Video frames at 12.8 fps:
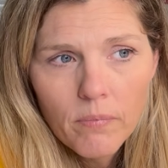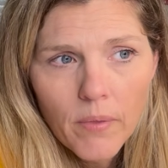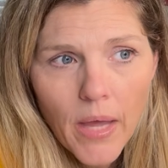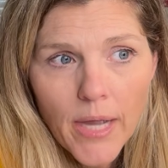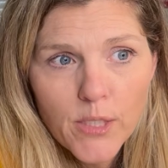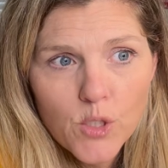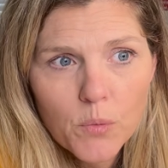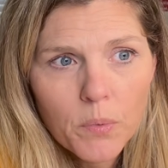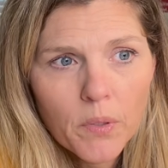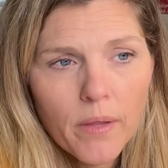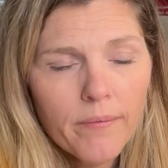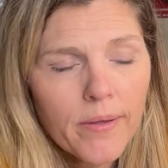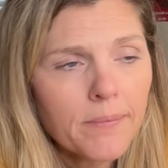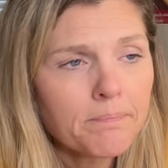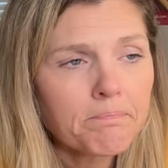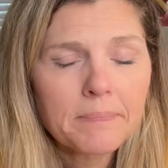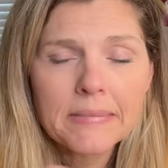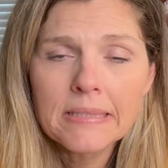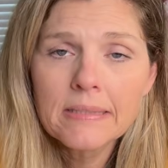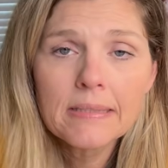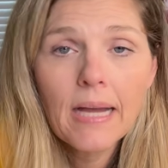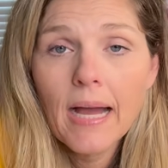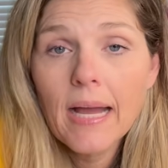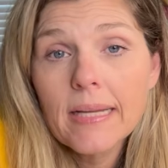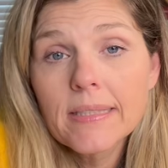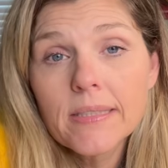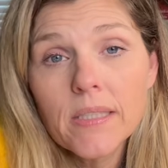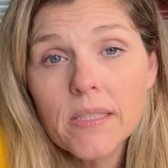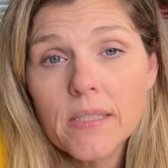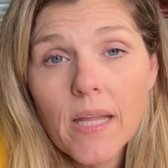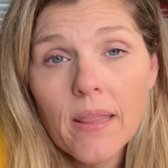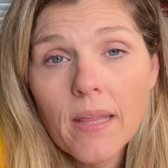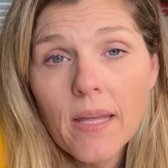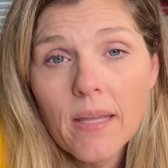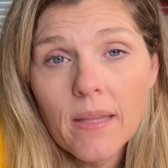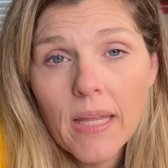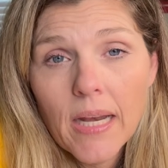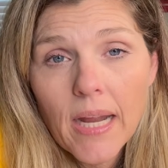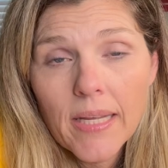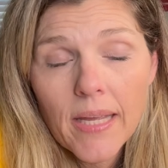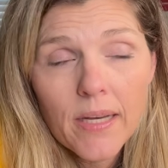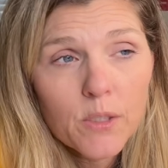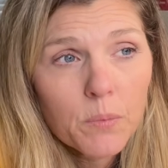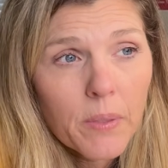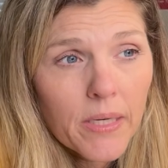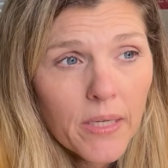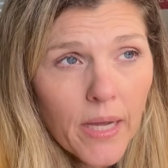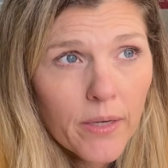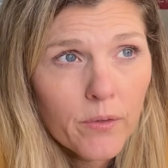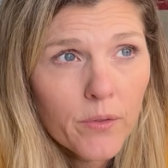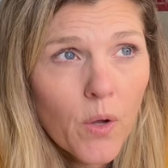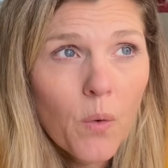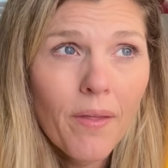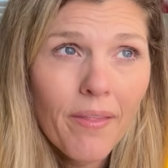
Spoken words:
I super love it. It's just a thing that I can't explain. I don't know.